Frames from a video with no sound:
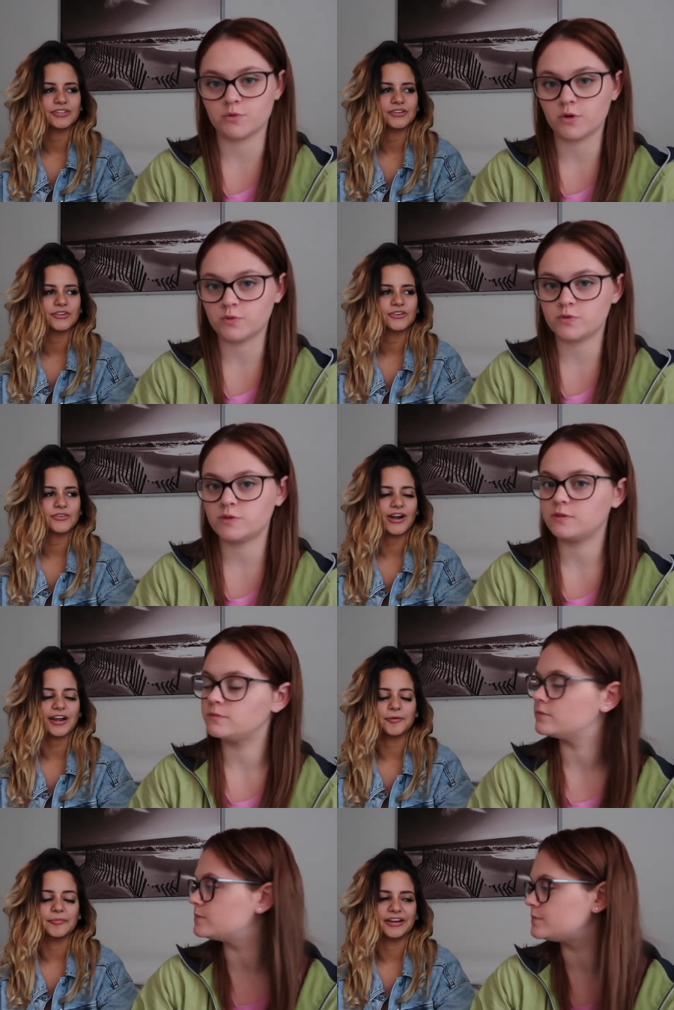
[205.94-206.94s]
Speaker 1: rose.
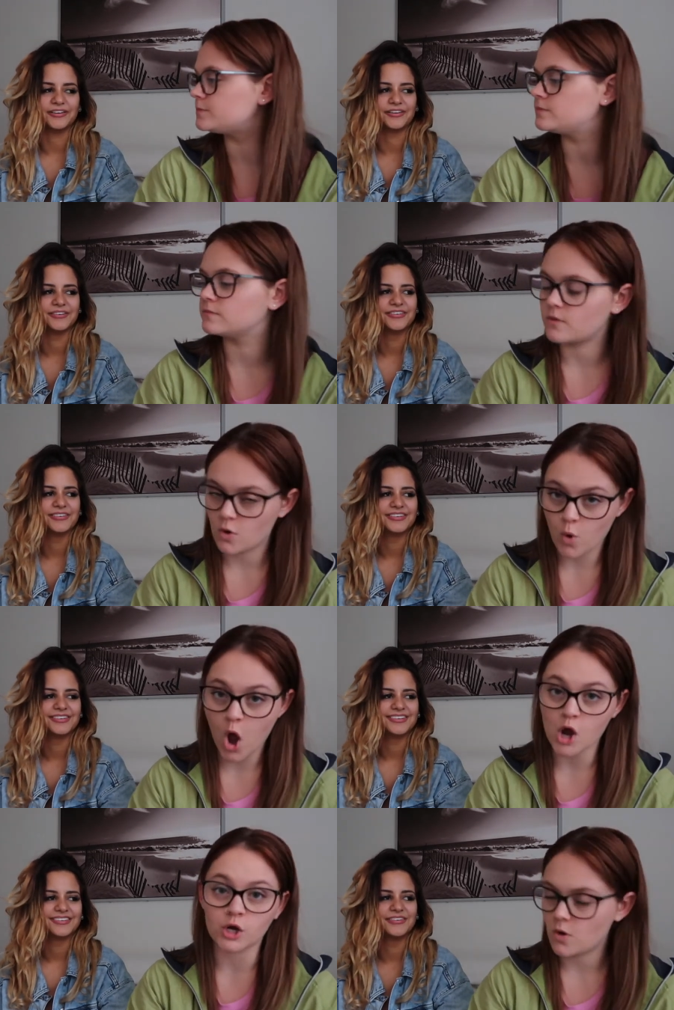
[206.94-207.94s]
Speaker 2: Cracker Barrel.
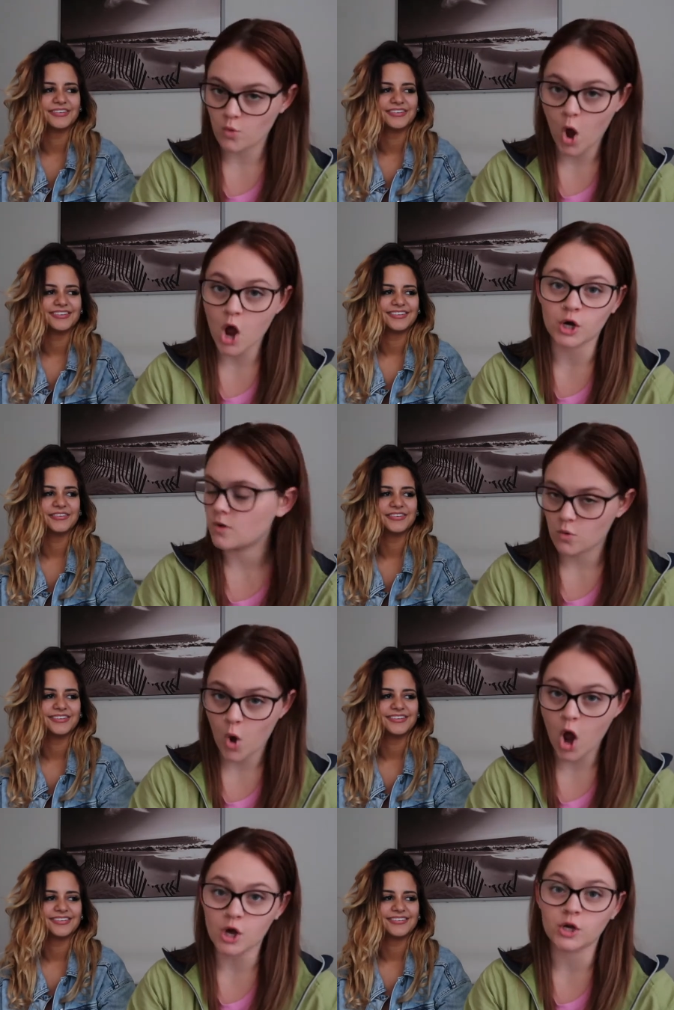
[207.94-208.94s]
Speaker 1: Round, round,
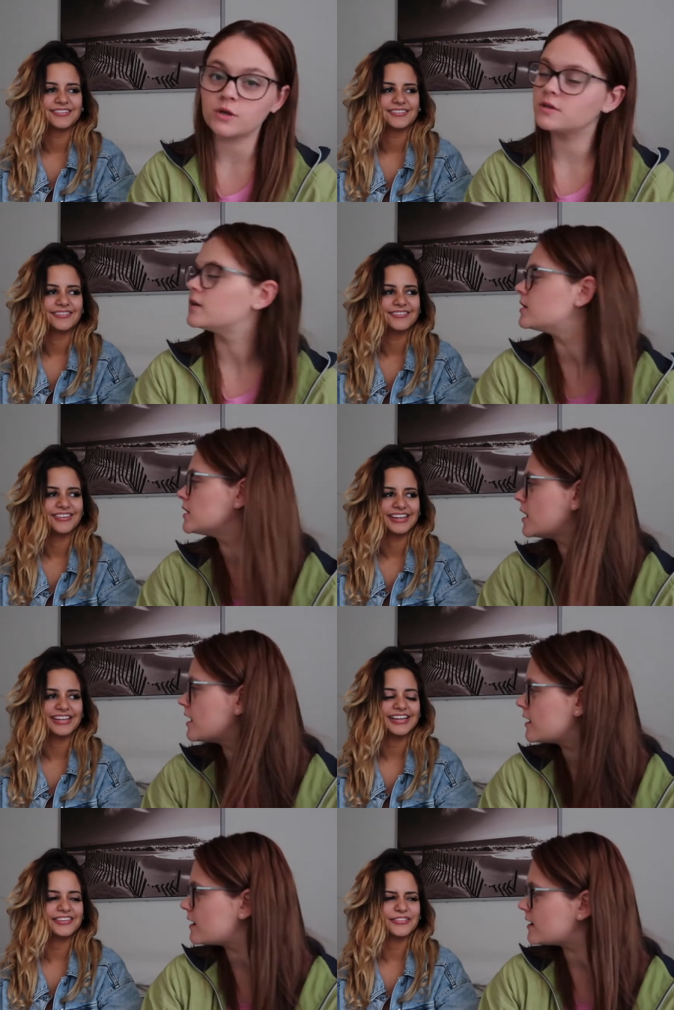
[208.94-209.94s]
round.
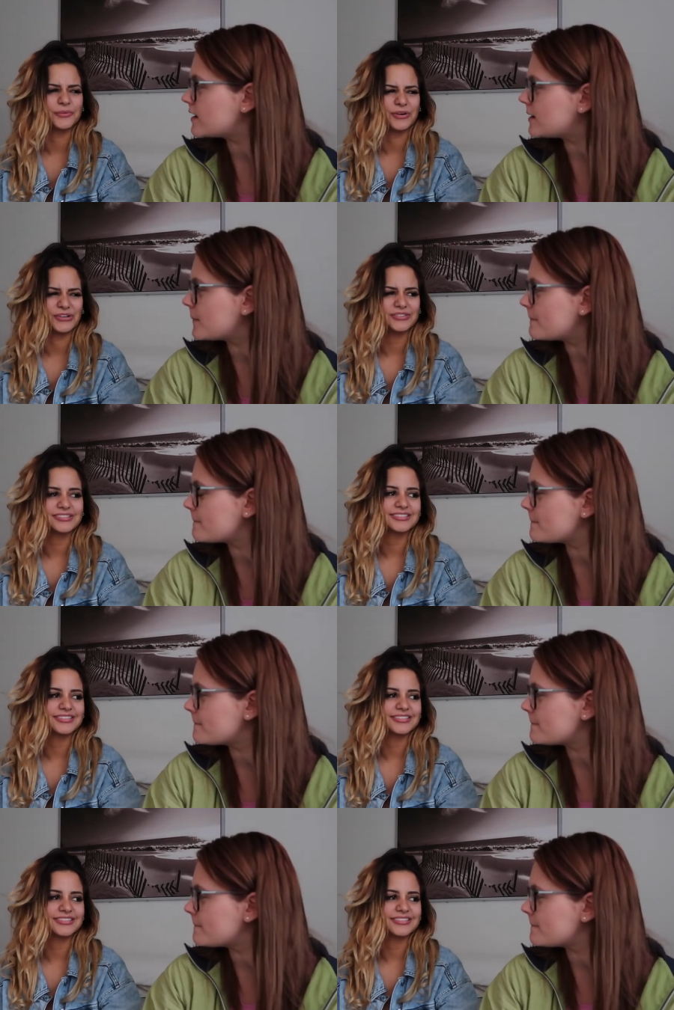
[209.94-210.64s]
Speaker 2: Really? The rose?